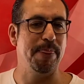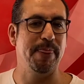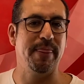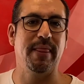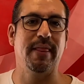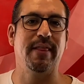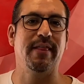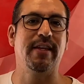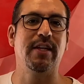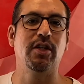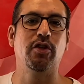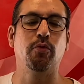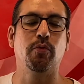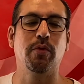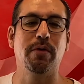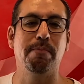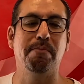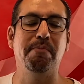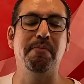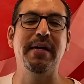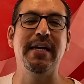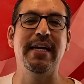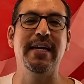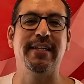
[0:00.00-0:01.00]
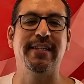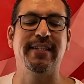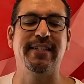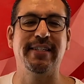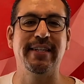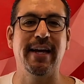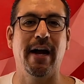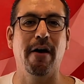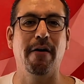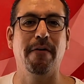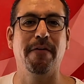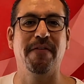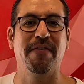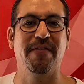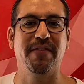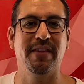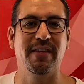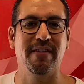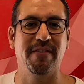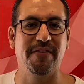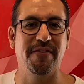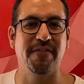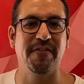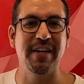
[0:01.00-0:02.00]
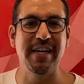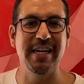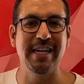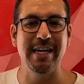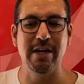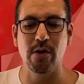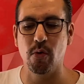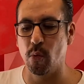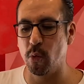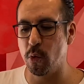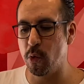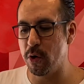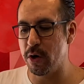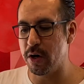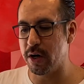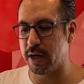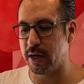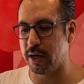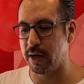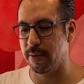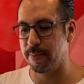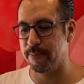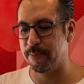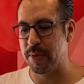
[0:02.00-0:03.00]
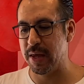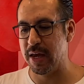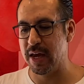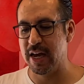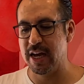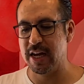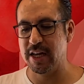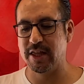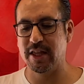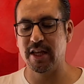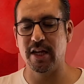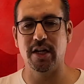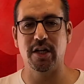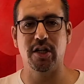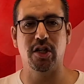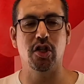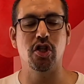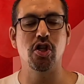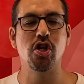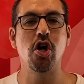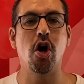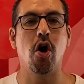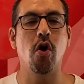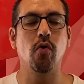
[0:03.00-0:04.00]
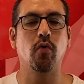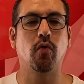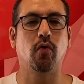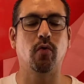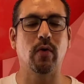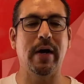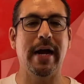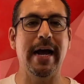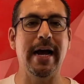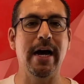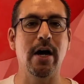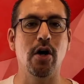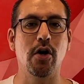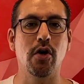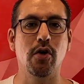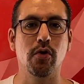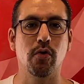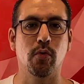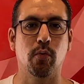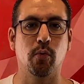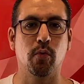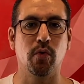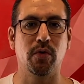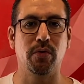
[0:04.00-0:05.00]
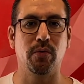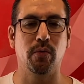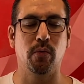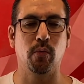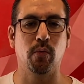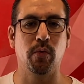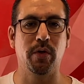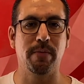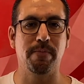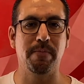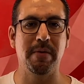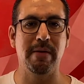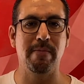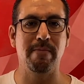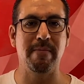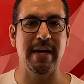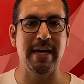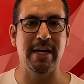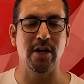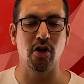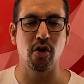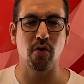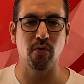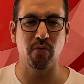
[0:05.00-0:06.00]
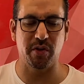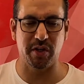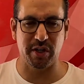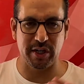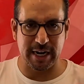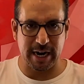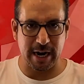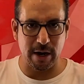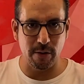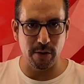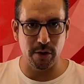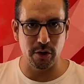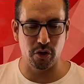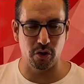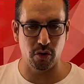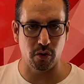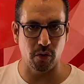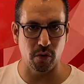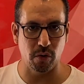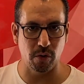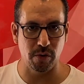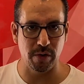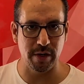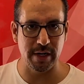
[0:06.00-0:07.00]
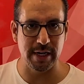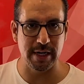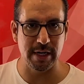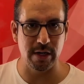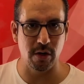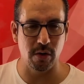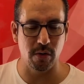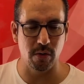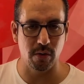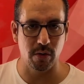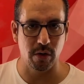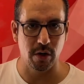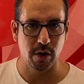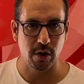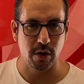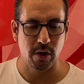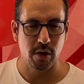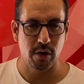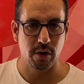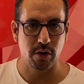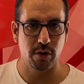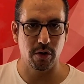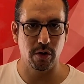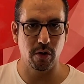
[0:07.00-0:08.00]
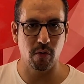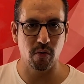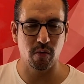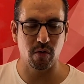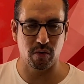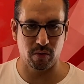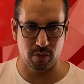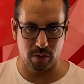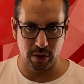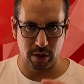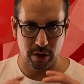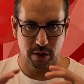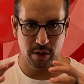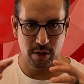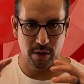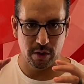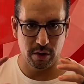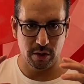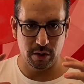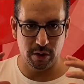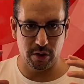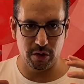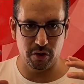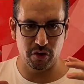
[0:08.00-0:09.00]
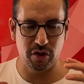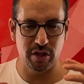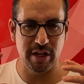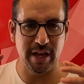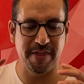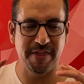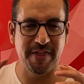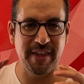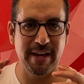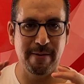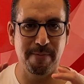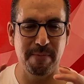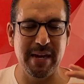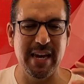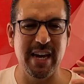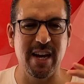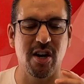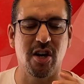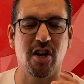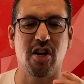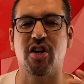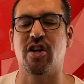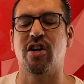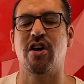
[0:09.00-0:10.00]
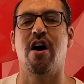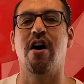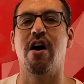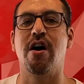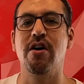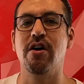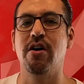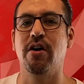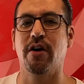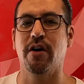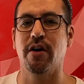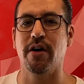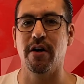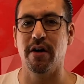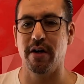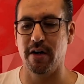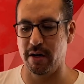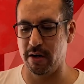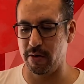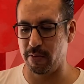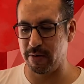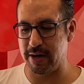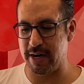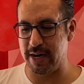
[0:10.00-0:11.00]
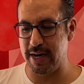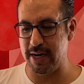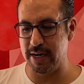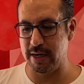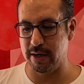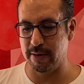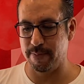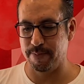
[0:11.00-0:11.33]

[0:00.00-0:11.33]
This would be self-defeating work. No ground would be made, no territory, no, there's nothing being conquered, right?